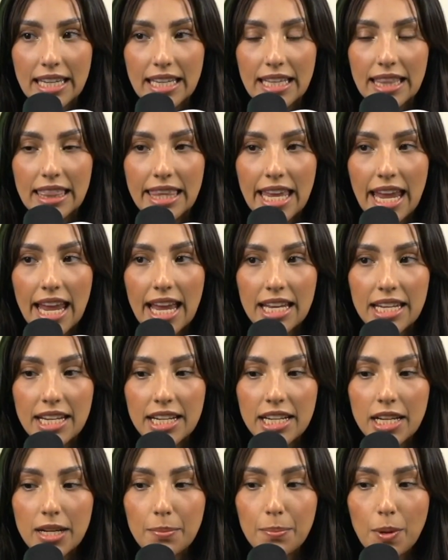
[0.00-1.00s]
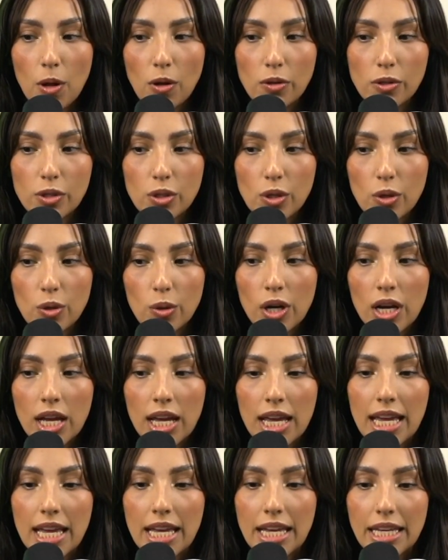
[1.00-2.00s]
they ended up also
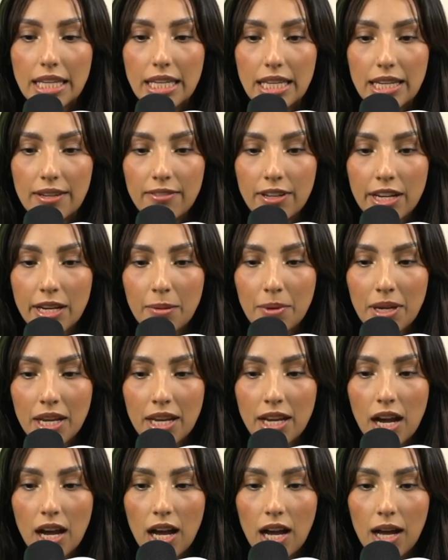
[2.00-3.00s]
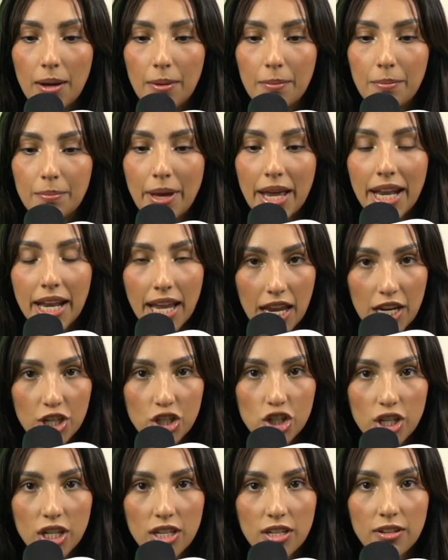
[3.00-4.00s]
giving me
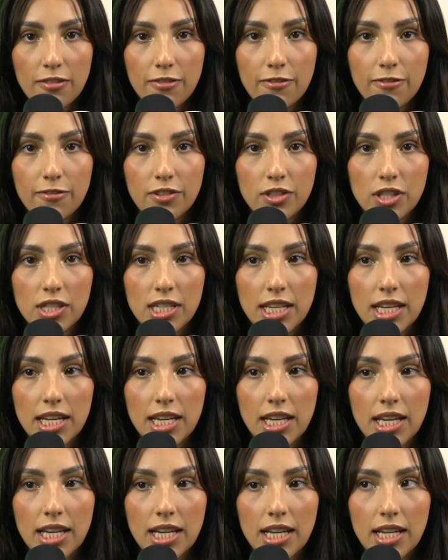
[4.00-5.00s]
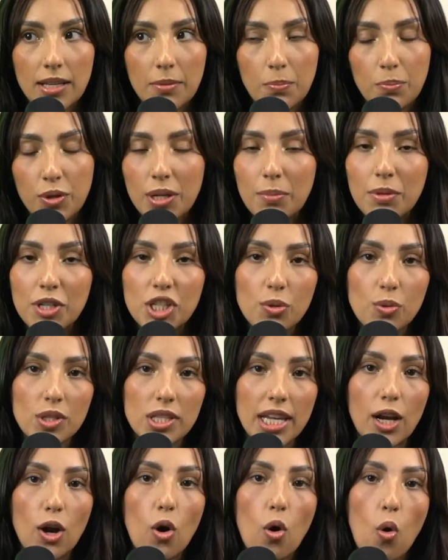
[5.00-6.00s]
medication to pretty much, it was
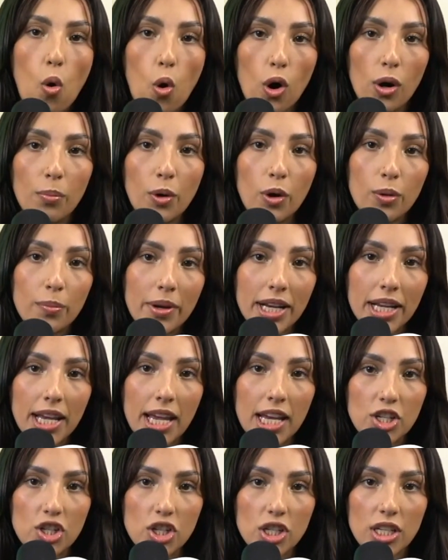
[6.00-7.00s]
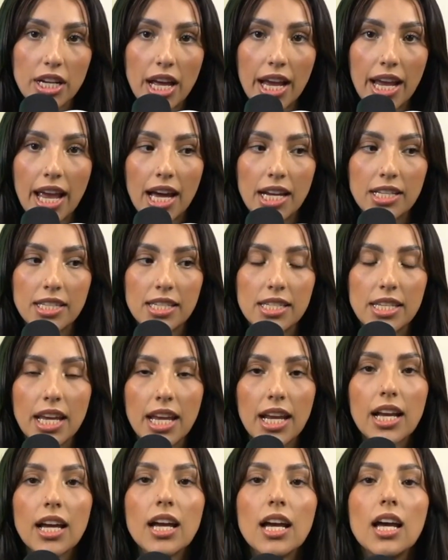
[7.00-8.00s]
like a hormone medication I had to
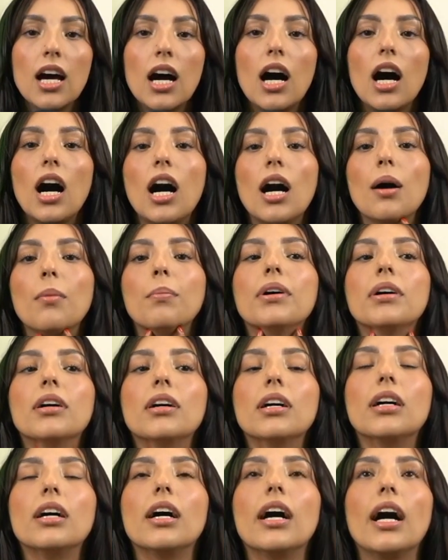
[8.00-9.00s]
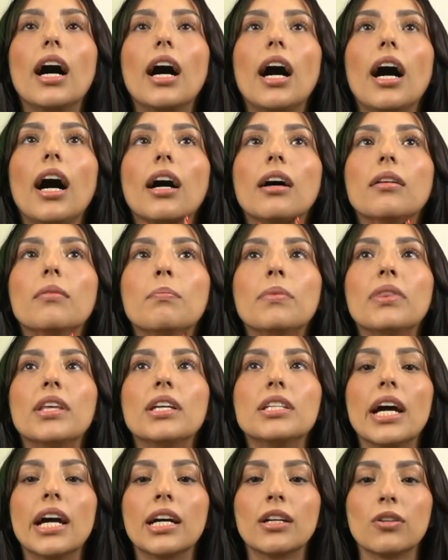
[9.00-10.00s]
take. The
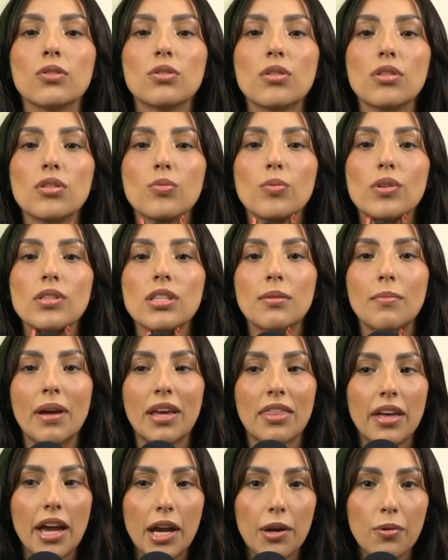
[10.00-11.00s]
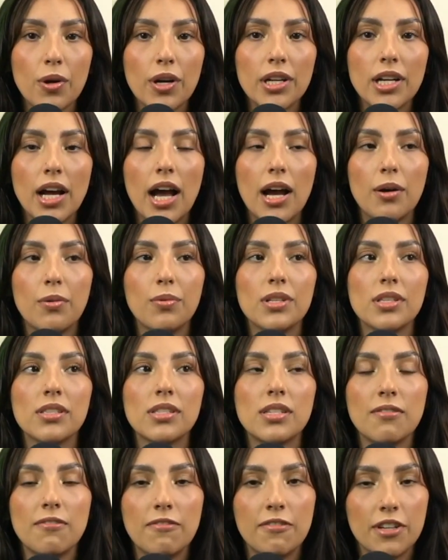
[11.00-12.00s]
diagnosis was in my thyroid. I was
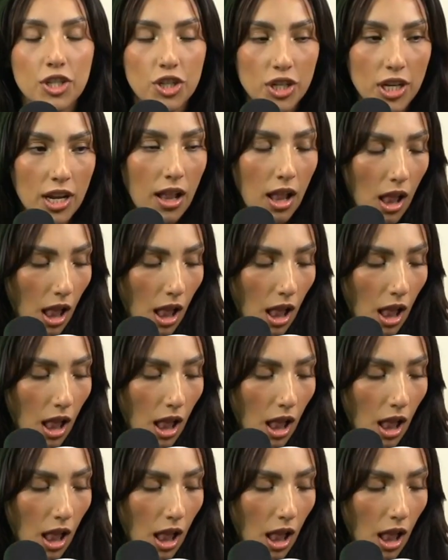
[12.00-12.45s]
deficient